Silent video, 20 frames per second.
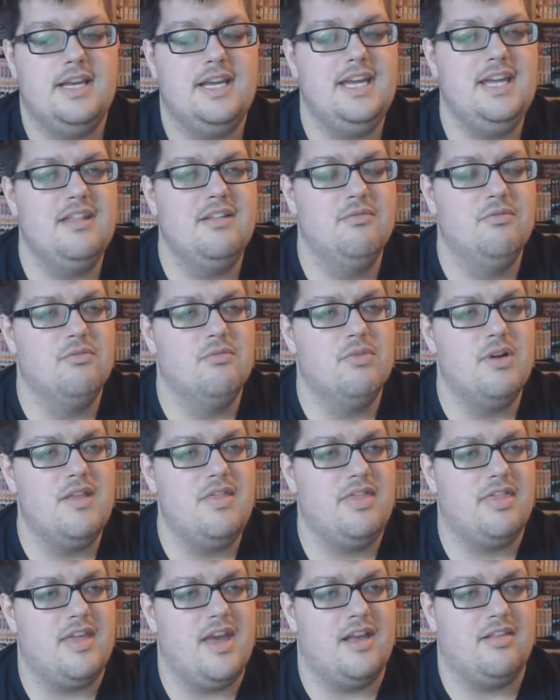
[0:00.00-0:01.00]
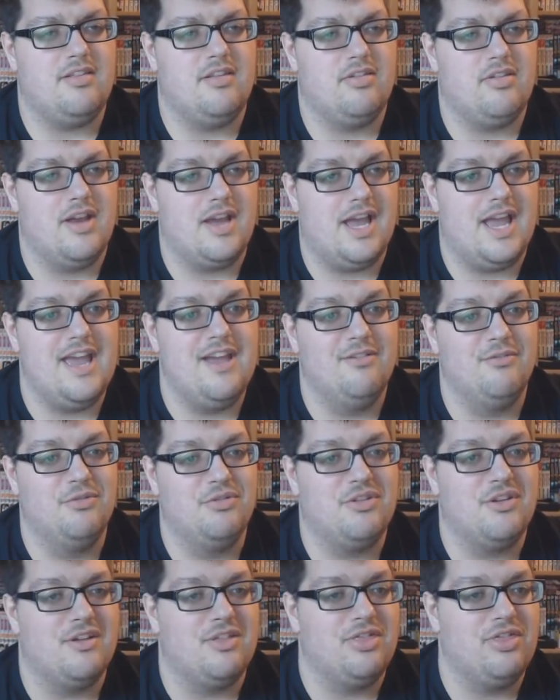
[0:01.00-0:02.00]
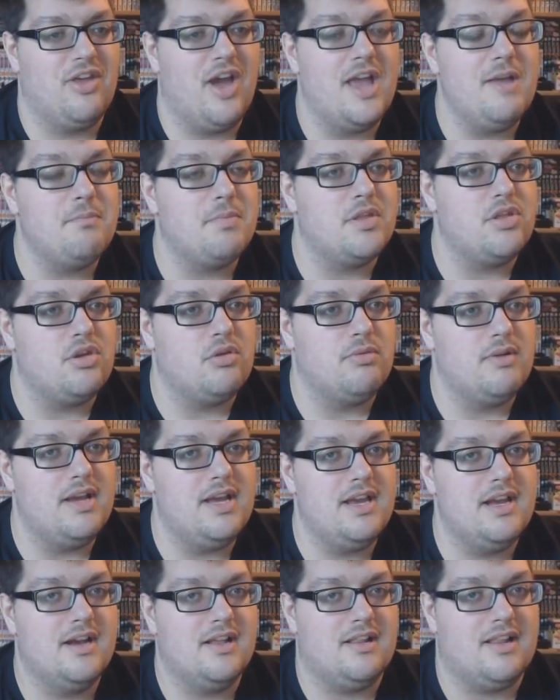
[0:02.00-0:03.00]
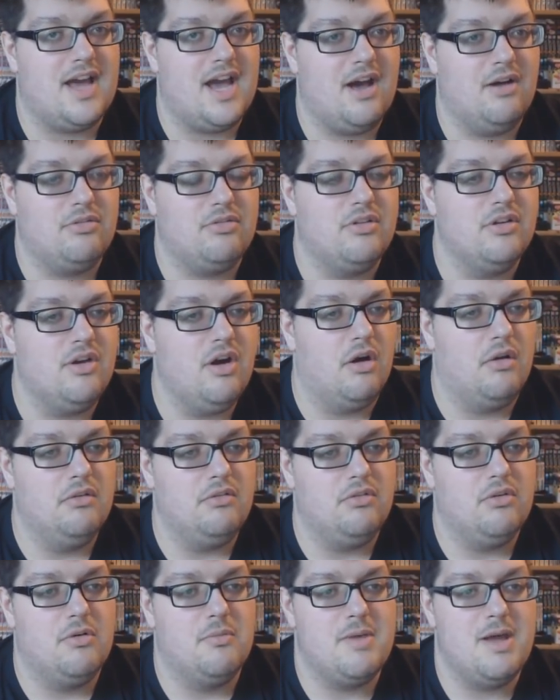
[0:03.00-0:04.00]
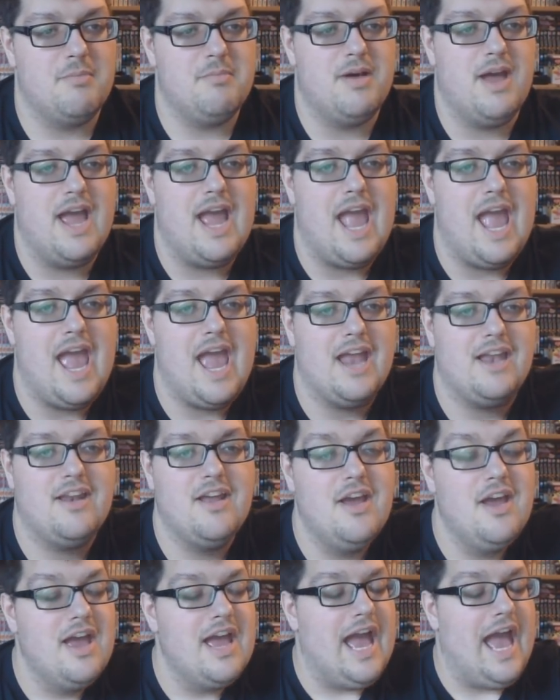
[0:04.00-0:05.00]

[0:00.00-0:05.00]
even with this it's like it was a fight between Klaus the Golden Dawn member and